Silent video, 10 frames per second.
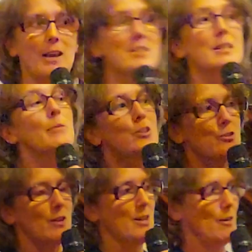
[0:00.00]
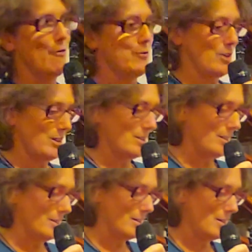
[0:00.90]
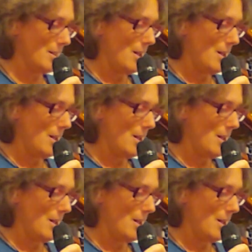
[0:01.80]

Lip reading: asymmetry of justice.